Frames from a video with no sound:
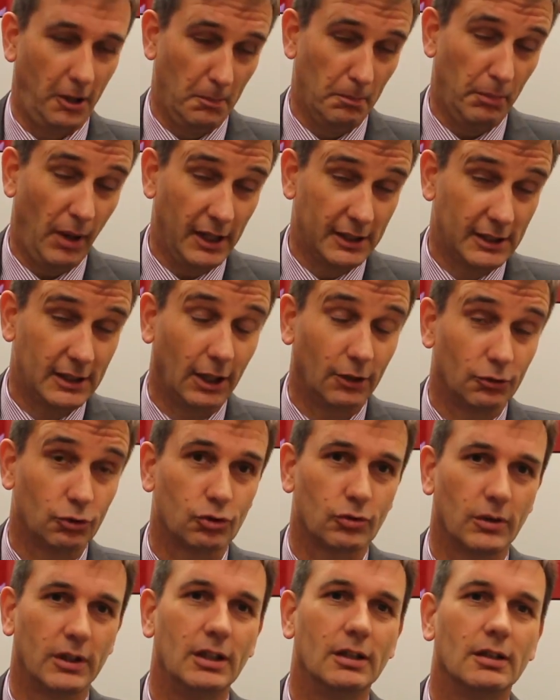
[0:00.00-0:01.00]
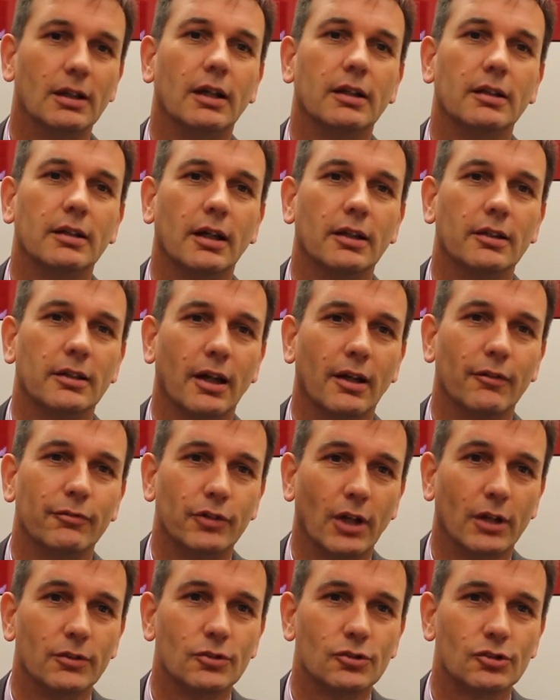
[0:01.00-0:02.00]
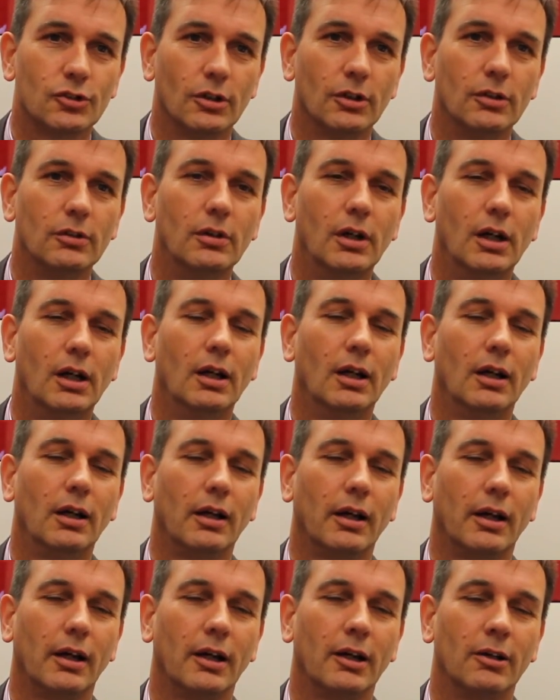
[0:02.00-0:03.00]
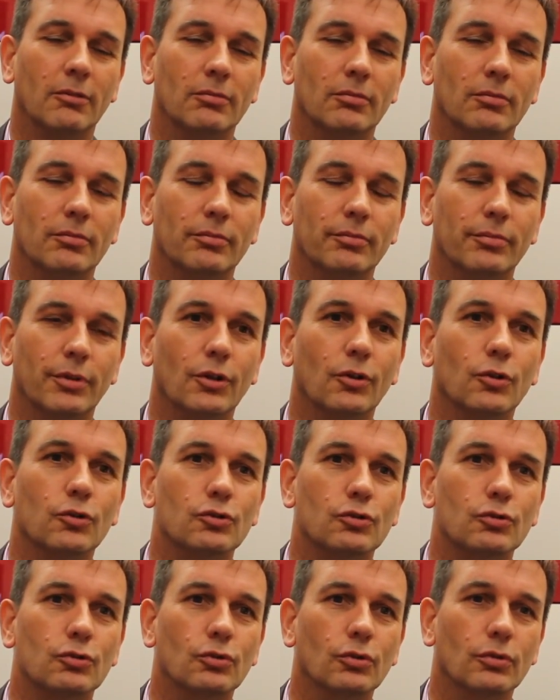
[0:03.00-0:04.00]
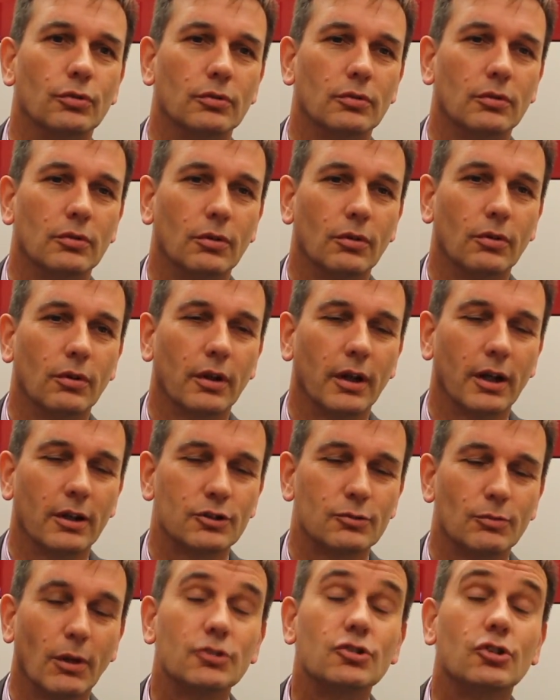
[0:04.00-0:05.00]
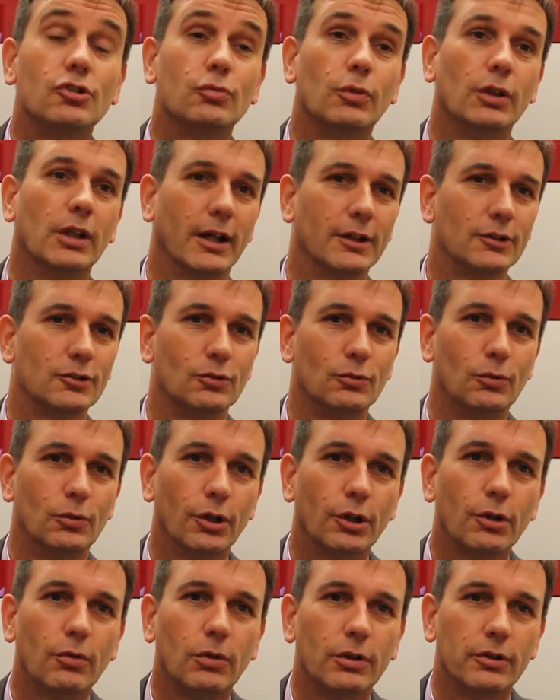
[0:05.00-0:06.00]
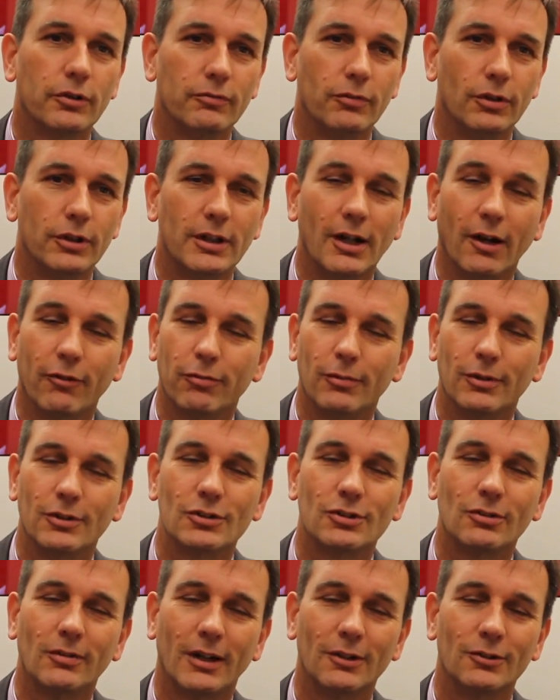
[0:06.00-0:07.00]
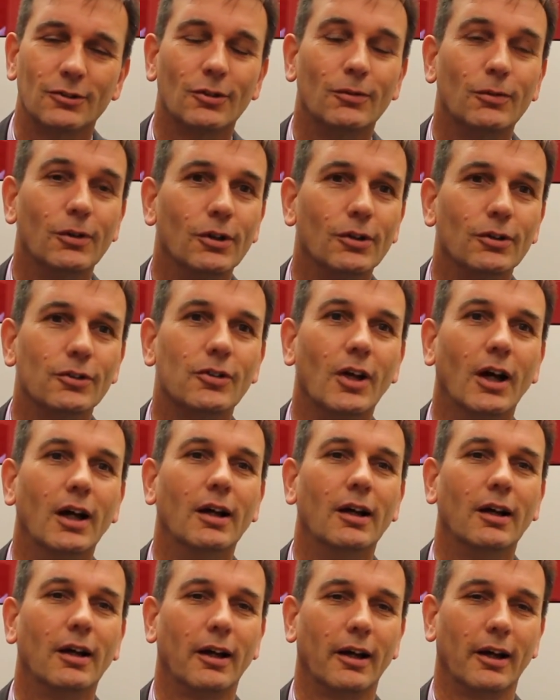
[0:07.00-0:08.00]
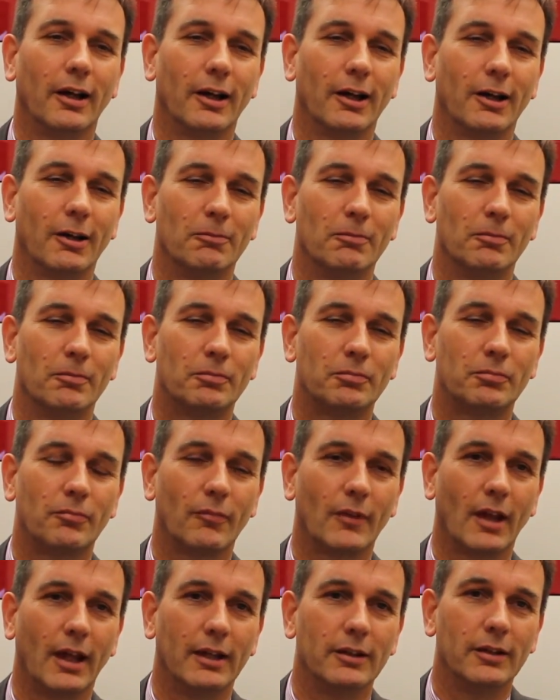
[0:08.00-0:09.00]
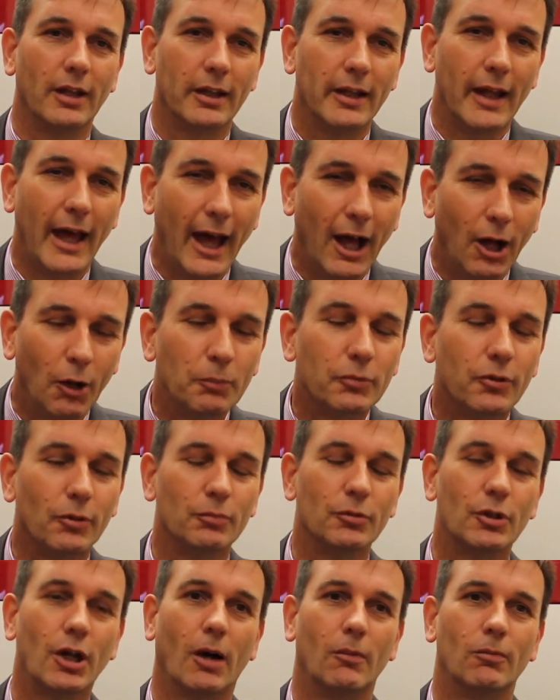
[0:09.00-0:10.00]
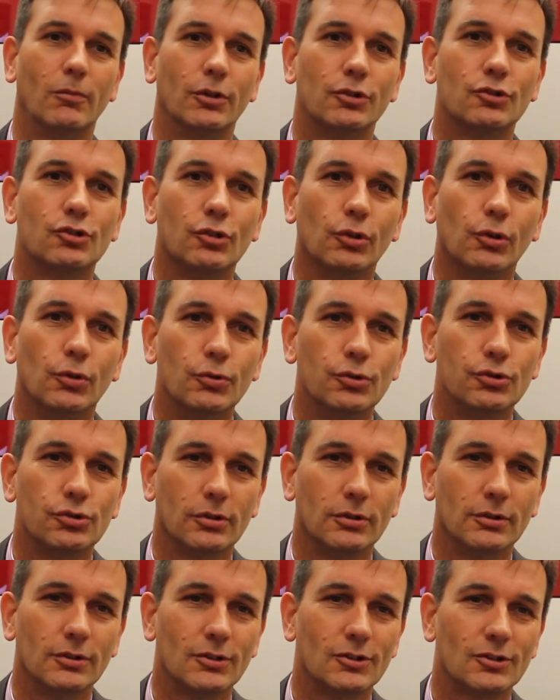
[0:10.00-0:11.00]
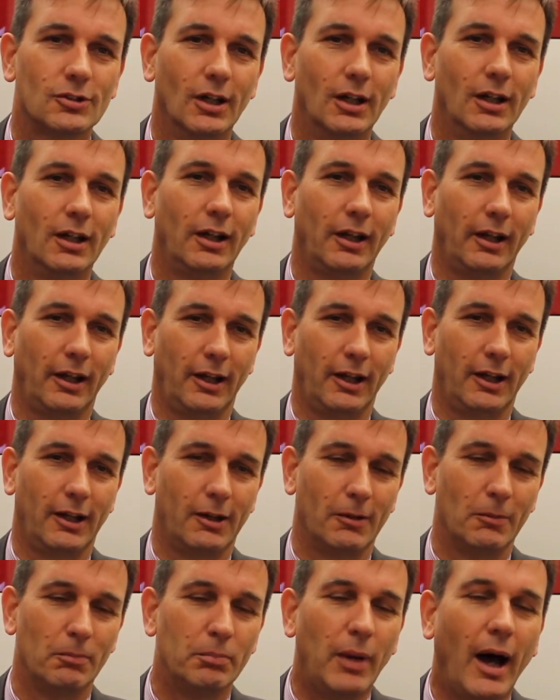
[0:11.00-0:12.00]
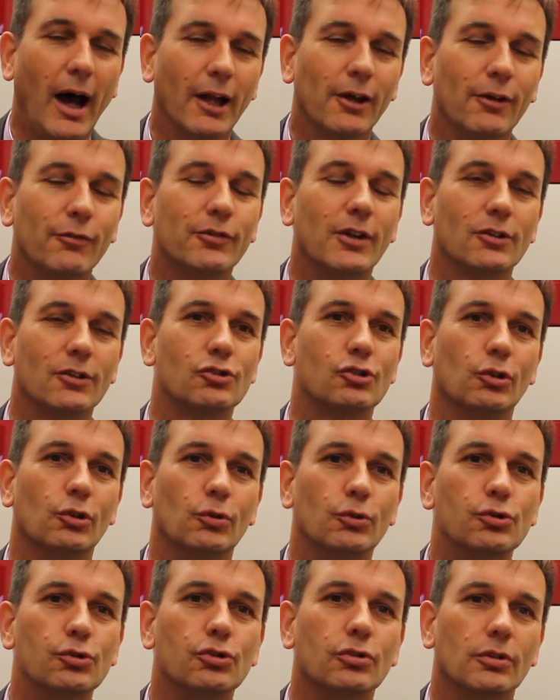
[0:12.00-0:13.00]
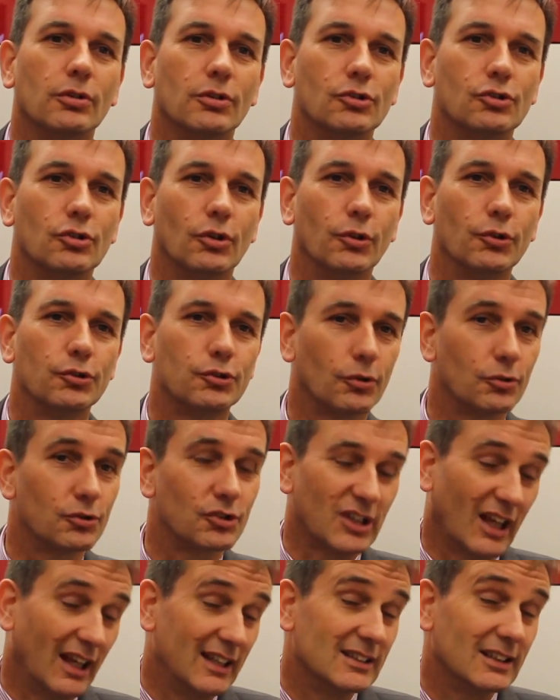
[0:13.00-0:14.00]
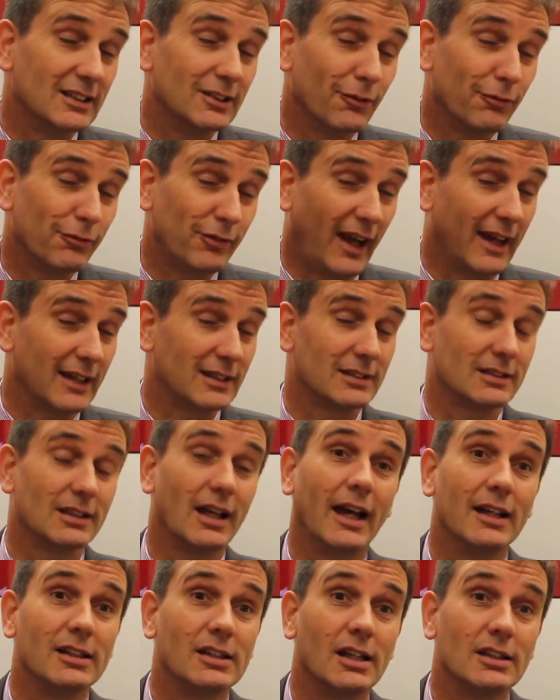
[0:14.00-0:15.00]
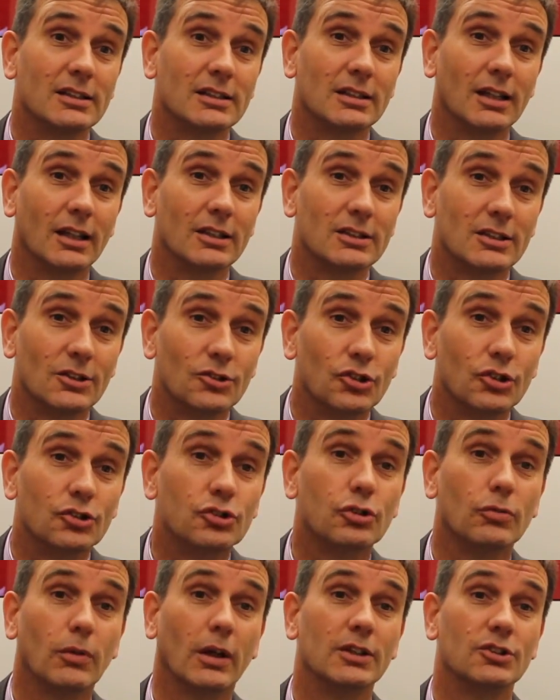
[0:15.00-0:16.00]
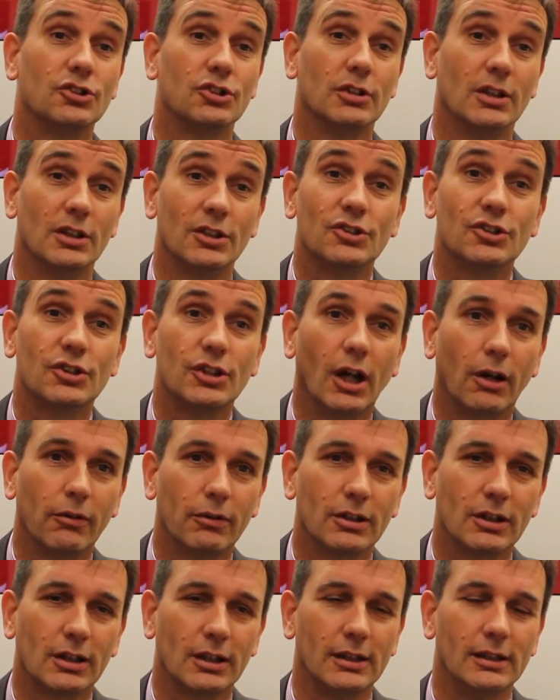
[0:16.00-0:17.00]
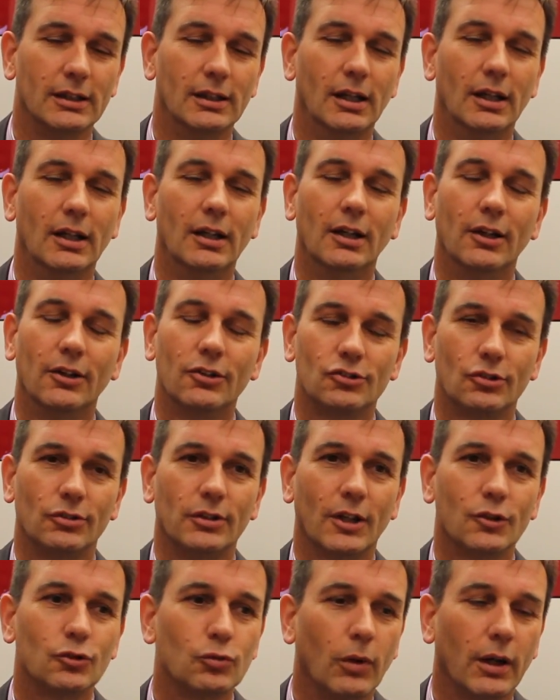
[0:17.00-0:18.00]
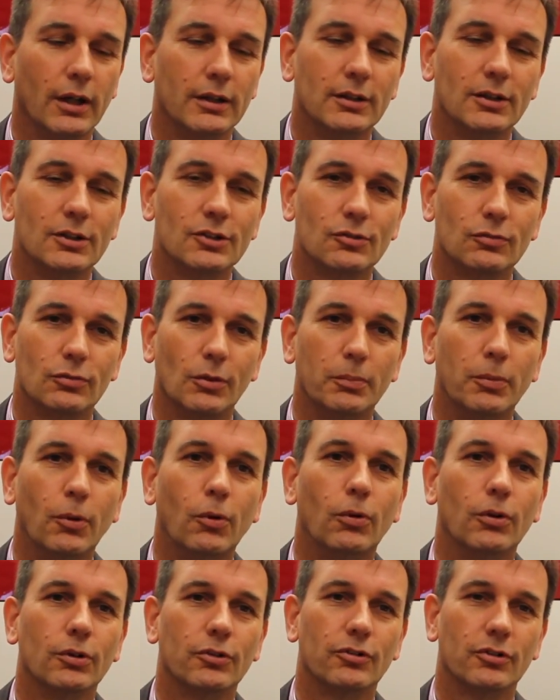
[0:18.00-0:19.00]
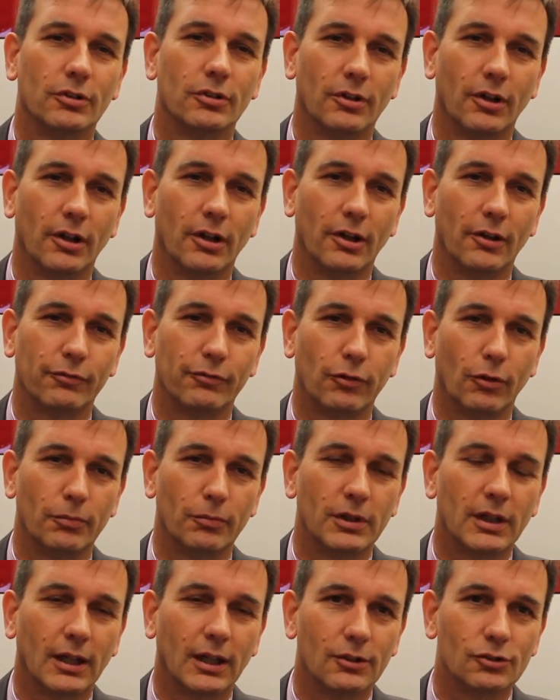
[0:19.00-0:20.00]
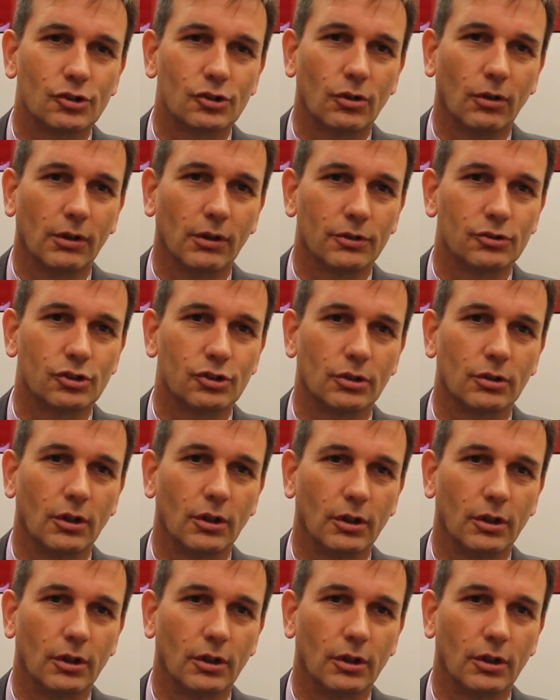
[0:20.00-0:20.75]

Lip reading: by country, and have done so. Because as much as we like to work with governments around the world and help them come with solutions, part of that solution is also stating the fact as the situation is currently. So that's why this report from King's College in